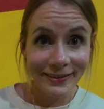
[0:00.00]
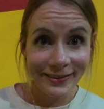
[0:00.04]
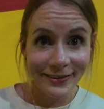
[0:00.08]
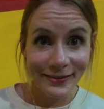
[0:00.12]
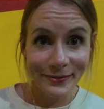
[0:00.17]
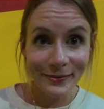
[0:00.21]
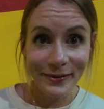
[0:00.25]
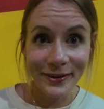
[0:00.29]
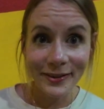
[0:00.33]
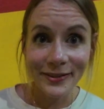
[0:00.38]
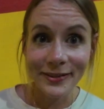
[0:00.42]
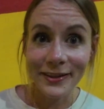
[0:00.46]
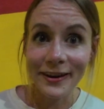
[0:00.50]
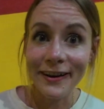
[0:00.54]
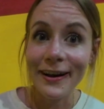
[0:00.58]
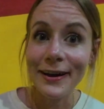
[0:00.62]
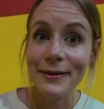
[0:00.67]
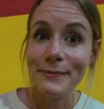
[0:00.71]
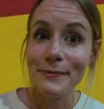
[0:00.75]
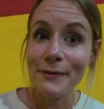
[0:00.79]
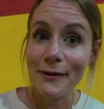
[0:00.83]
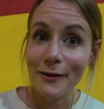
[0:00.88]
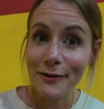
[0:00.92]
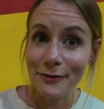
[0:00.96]
is the one that
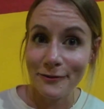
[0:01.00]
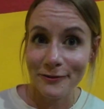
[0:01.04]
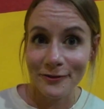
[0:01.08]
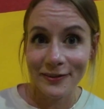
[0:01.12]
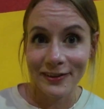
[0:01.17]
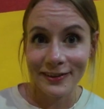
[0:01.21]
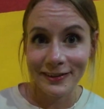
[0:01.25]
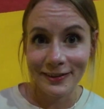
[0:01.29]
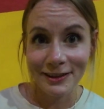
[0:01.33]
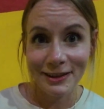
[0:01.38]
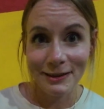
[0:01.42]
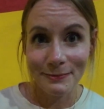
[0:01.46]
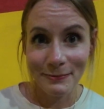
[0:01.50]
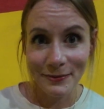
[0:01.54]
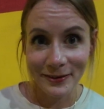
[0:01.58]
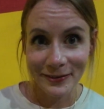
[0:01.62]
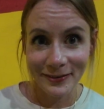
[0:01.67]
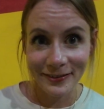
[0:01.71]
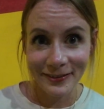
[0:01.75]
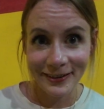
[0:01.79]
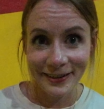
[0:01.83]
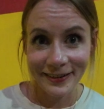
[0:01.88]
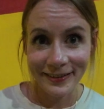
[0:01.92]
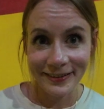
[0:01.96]
I'm obviously the
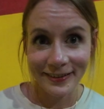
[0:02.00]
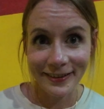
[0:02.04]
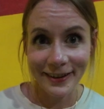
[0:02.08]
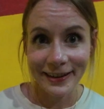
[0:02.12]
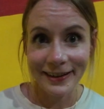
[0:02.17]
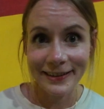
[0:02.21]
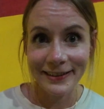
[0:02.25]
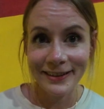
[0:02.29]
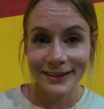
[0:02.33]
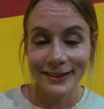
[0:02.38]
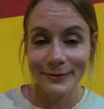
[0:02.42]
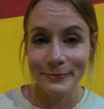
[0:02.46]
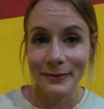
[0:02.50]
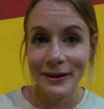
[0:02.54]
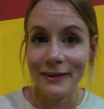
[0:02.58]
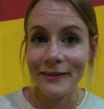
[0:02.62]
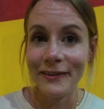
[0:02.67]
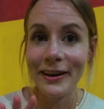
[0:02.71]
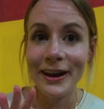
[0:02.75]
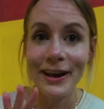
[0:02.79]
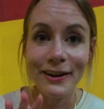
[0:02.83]
most excited about.